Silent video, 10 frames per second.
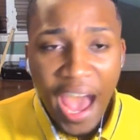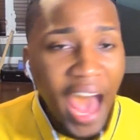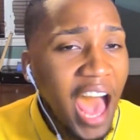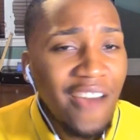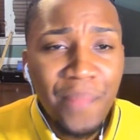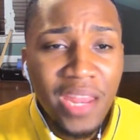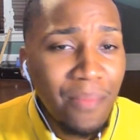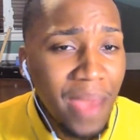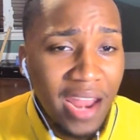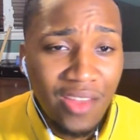I've been a
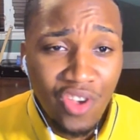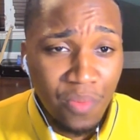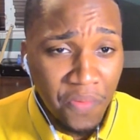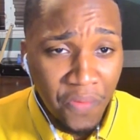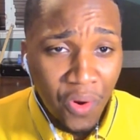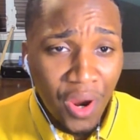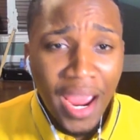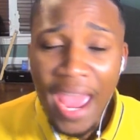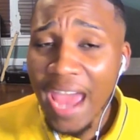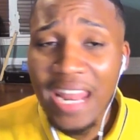manager before,
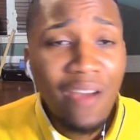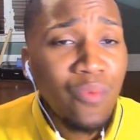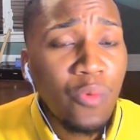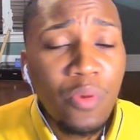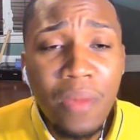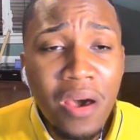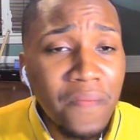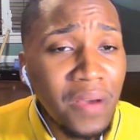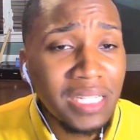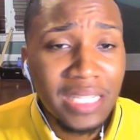and I work with
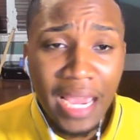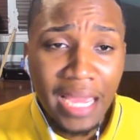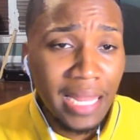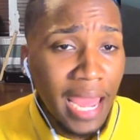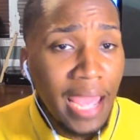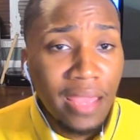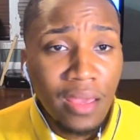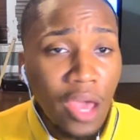motherfuckers I ain't like,